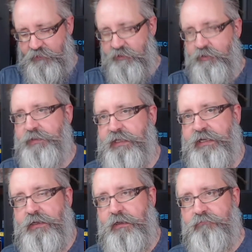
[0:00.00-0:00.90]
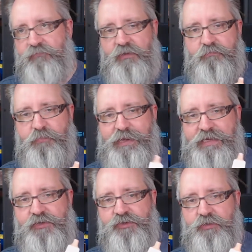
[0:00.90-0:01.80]
So we take
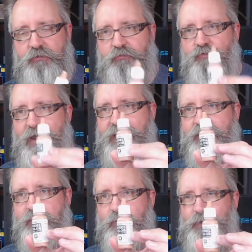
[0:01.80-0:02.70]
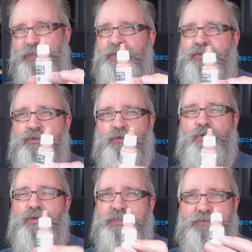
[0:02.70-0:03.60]
beige red, which is a
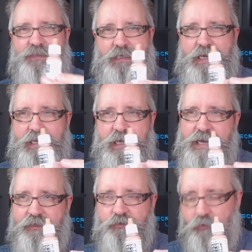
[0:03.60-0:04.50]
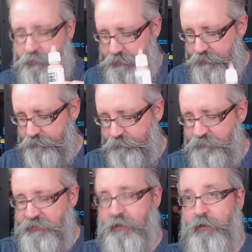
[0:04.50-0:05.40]
sort of skin-ish colour,
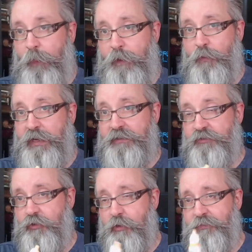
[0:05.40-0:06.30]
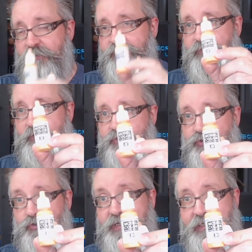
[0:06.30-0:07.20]
and we add a drop of
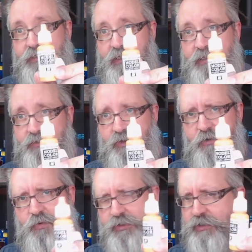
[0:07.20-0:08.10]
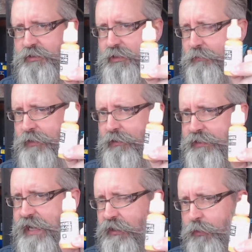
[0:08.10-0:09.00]
sunny skin tone, which is a bit
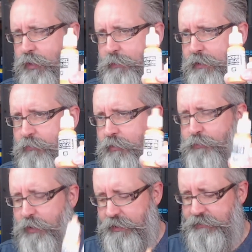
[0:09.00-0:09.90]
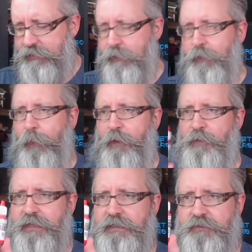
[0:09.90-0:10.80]
yellower, a bit more bright, and
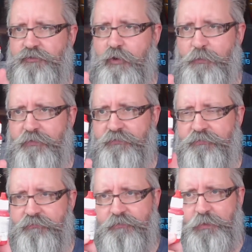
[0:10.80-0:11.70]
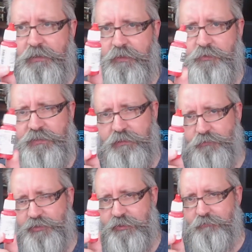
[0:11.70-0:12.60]
we add a drop of vermilion, which
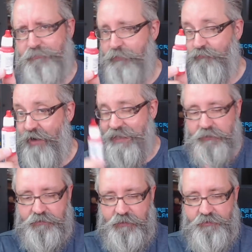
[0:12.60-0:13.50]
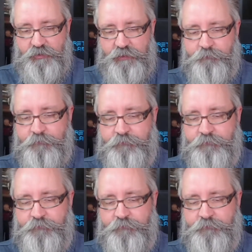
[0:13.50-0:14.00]
is red essentially.